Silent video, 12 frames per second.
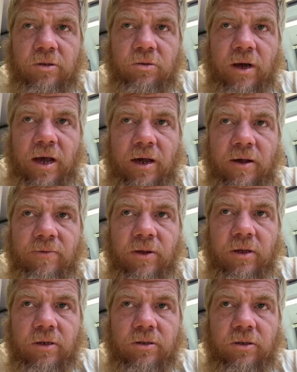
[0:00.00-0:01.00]
You have,
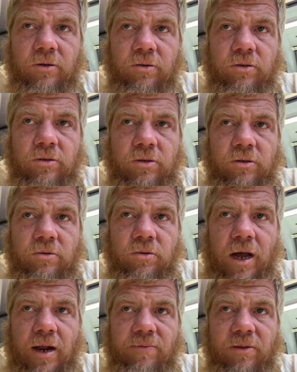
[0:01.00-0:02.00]
you know, you, you
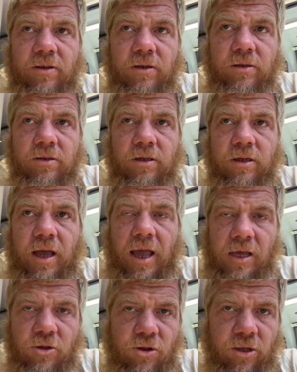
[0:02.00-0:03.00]
have the, the
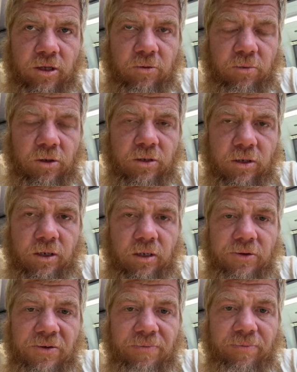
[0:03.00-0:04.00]
Asian community